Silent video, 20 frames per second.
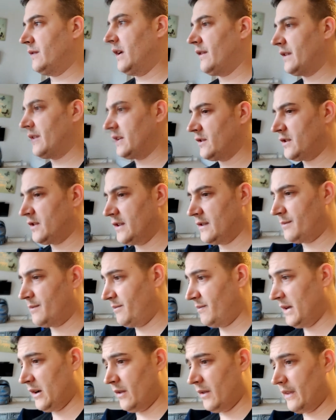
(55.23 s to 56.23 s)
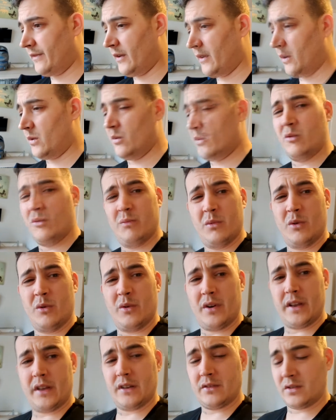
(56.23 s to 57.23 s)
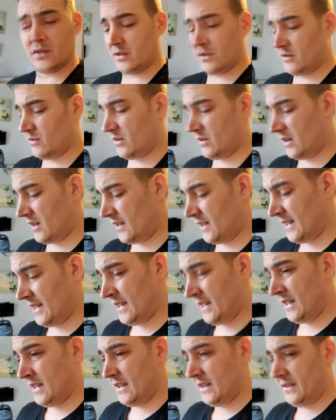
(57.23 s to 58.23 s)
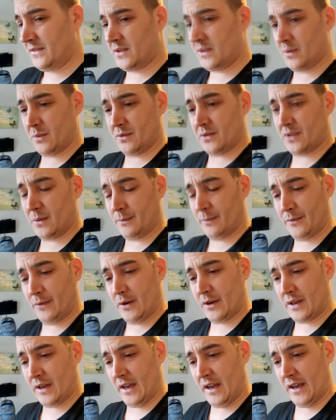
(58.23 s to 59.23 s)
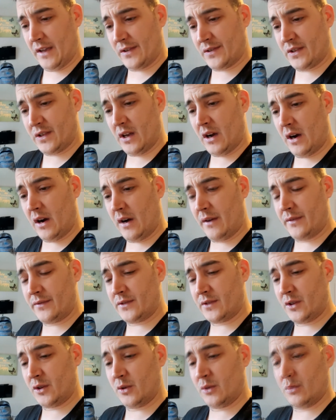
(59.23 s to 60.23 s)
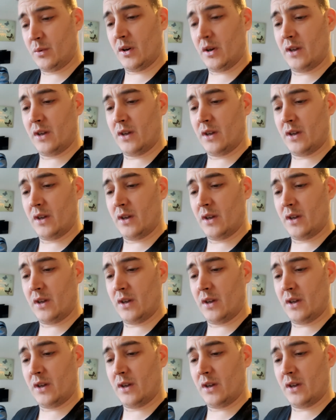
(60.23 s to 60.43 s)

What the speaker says: And I think she's been on the phone all morning to some of her care staff, to